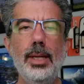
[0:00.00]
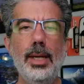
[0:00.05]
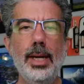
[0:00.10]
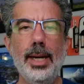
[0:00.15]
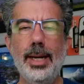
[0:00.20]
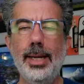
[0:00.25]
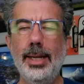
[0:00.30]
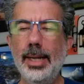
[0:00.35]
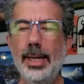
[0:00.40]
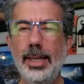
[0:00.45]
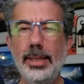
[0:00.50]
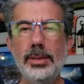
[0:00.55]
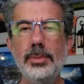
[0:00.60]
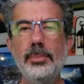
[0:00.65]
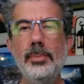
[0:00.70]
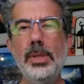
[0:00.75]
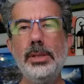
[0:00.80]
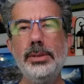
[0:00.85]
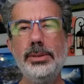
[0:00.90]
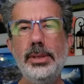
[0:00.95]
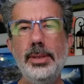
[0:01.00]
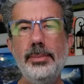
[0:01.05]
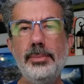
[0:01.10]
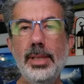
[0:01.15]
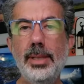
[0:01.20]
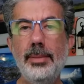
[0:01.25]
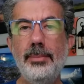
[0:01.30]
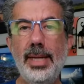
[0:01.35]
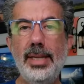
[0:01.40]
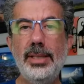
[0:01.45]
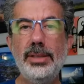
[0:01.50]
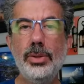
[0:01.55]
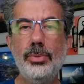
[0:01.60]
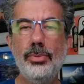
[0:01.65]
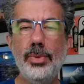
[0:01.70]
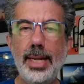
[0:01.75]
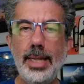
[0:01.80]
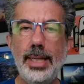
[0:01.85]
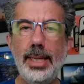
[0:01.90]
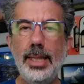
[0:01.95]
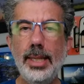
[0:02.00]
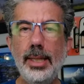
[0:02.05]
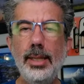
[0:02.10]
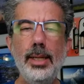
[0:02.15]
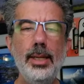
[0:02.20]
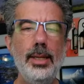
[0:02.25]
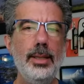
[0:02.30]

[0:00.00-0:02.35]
I like small ships in the Mediterranean.